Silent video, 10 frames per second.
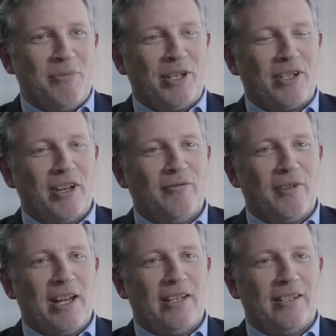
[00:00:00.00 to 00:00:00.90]
Because
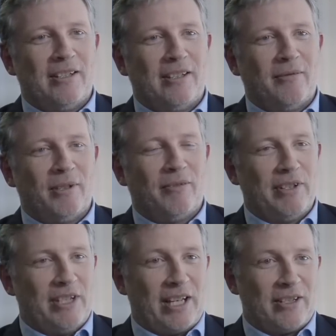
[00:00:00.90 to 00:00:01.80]
when I
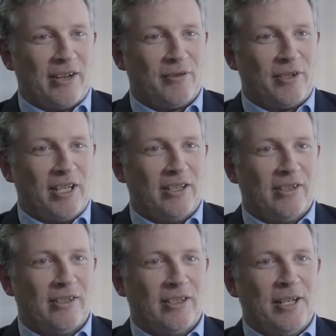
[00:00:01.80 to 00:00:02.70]
read The Next 100
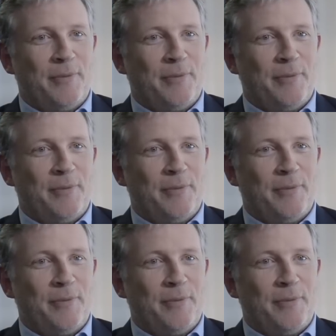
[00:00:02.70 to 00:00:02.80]
Years,